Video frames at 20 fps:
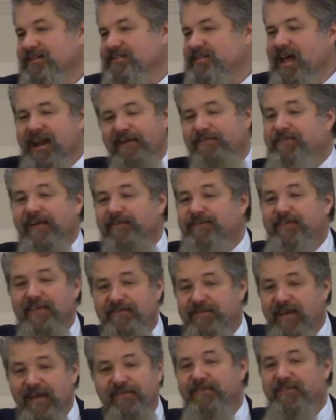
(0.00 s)
It's not a 50
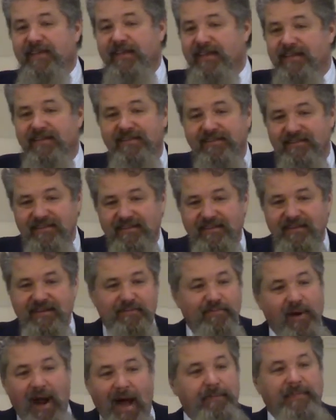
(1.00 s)
50
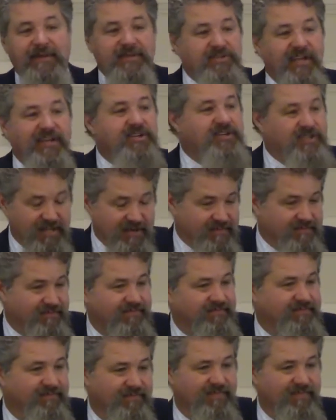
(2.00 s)
proposition,